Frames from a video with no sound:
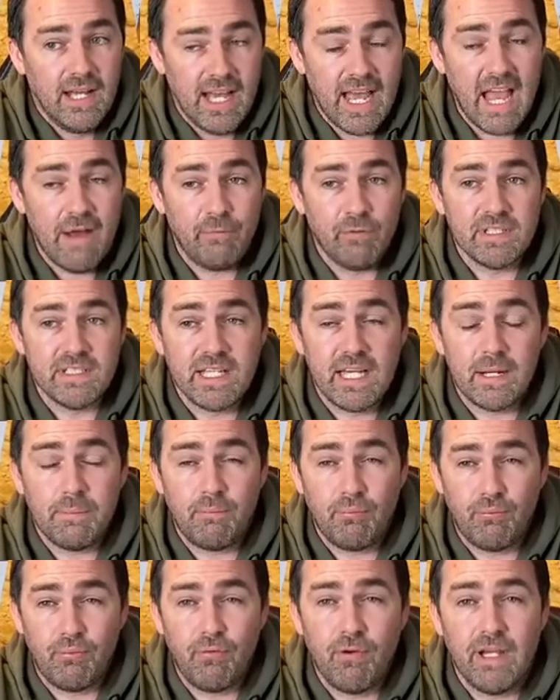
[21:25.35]
Everyone's had a
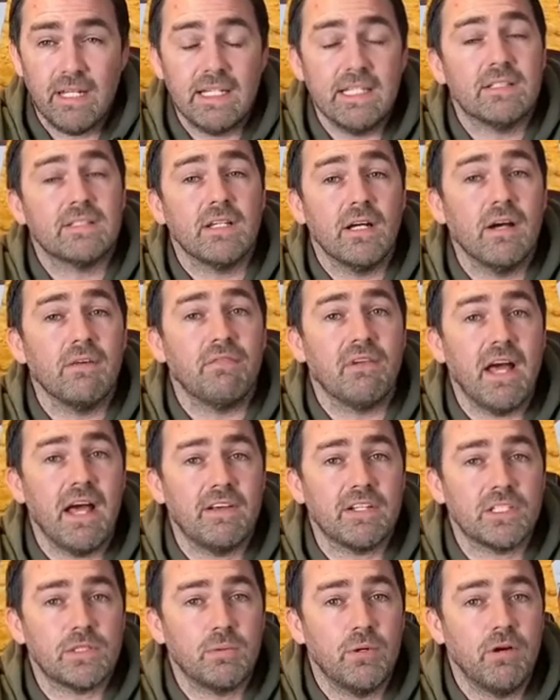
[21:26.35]
pretty tough
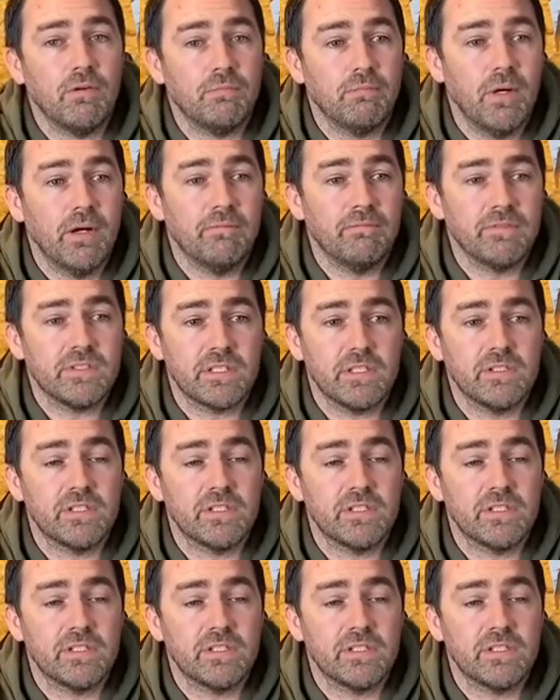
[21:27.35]
last 12 months.